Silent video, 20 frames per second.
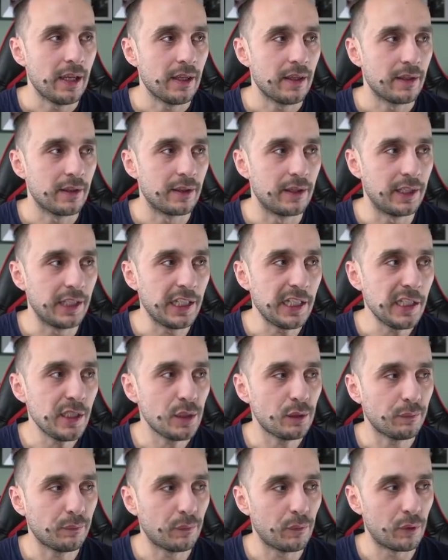These
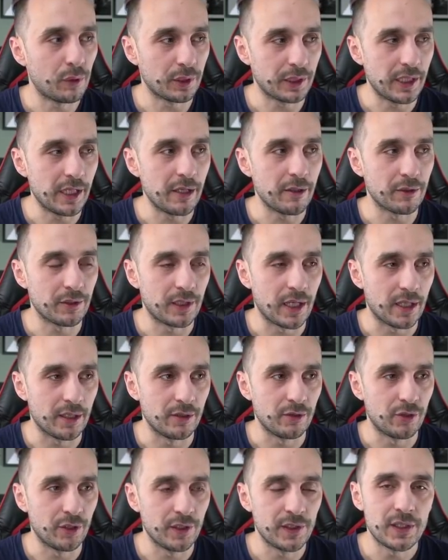4 chaos
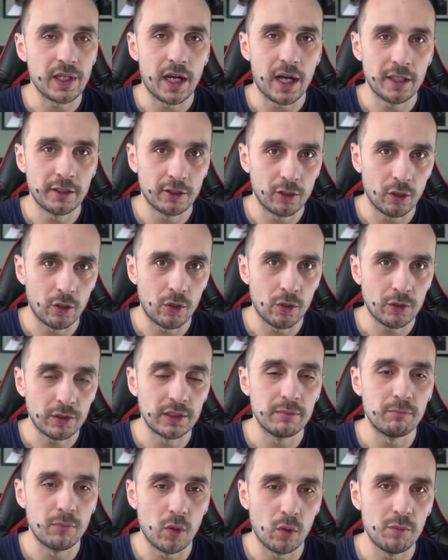dungeons unlock the
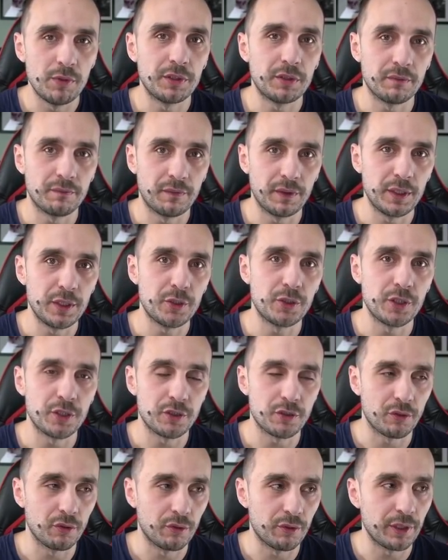moment you finish the
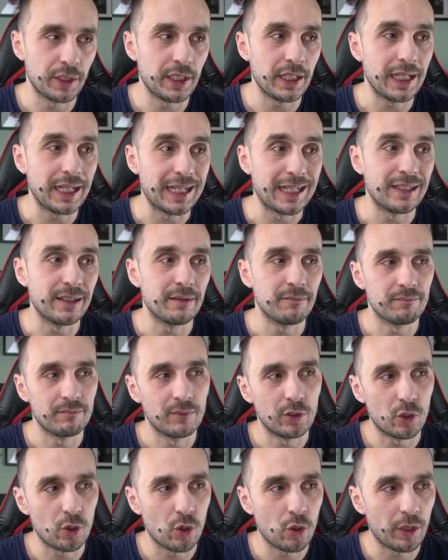story in
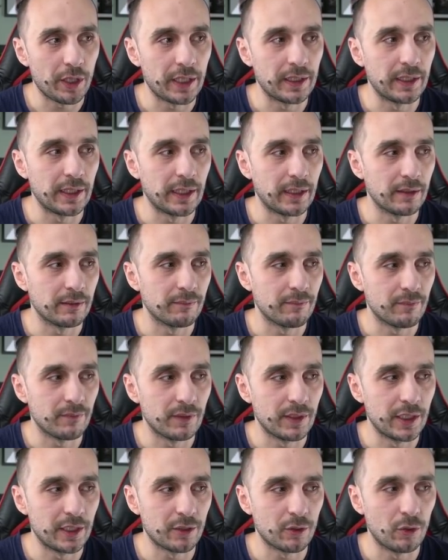Rohendel,
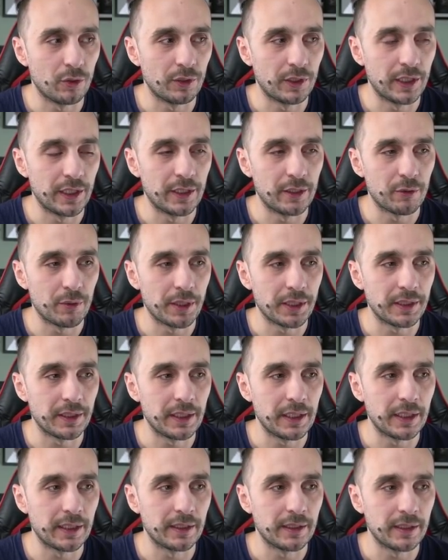this continent right
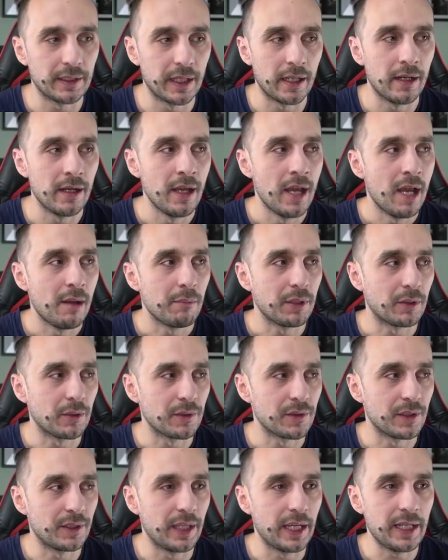here, yeah?
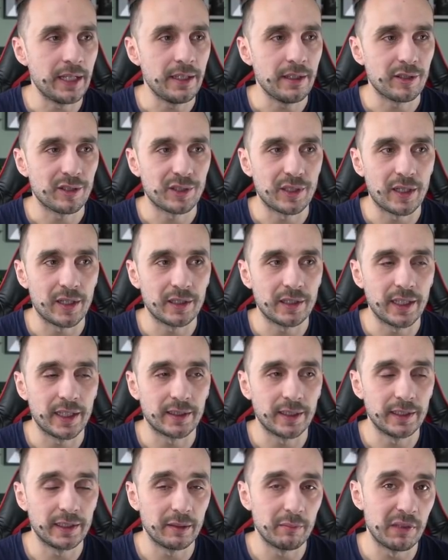Because they start at
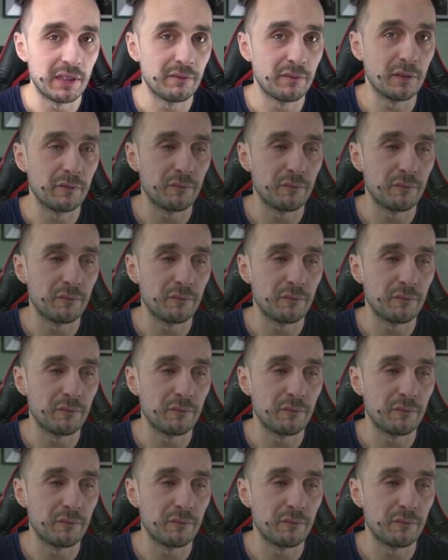item level